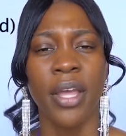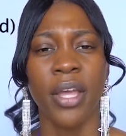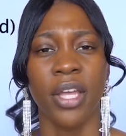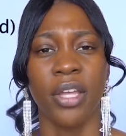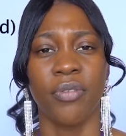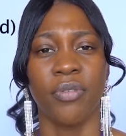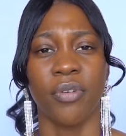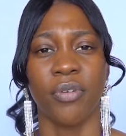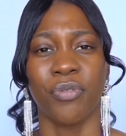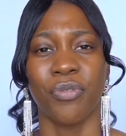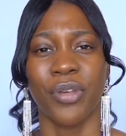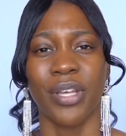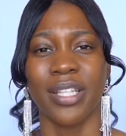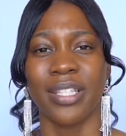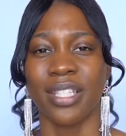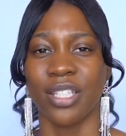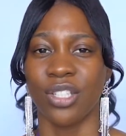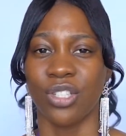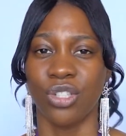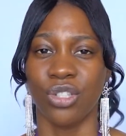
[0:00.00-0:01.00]
If your face
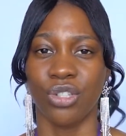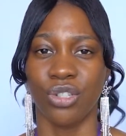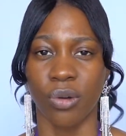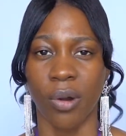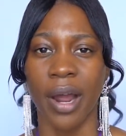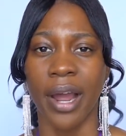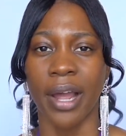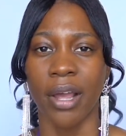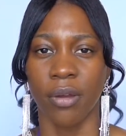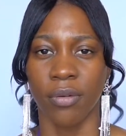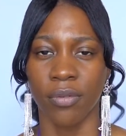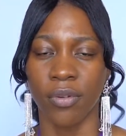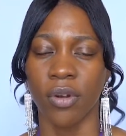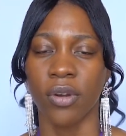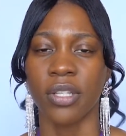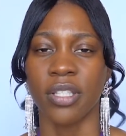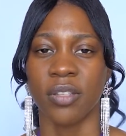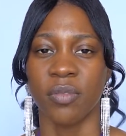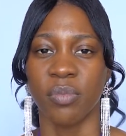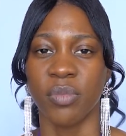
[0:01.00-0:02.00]
is dry, of
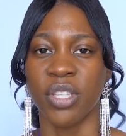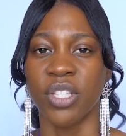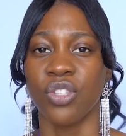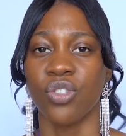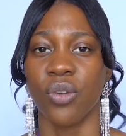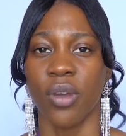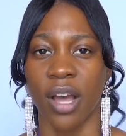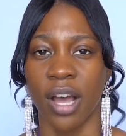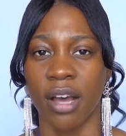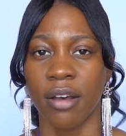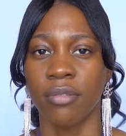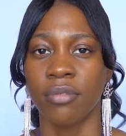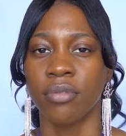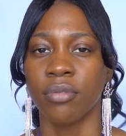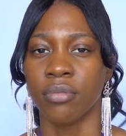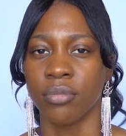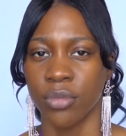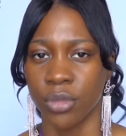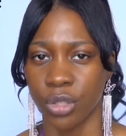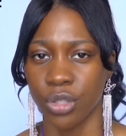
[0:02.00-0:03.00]
course, it means you have
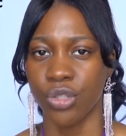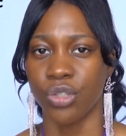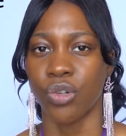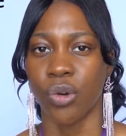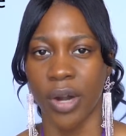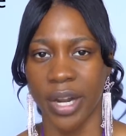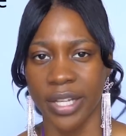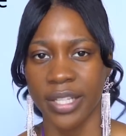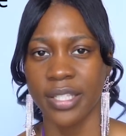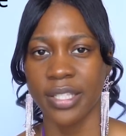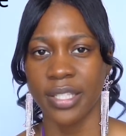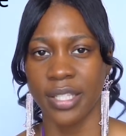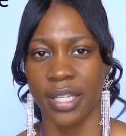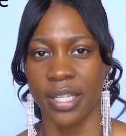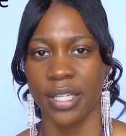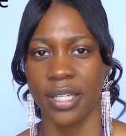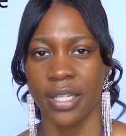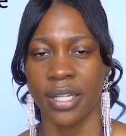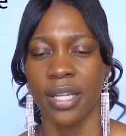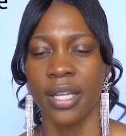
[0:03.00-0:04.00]
dry
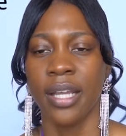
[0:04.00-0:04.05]
skin.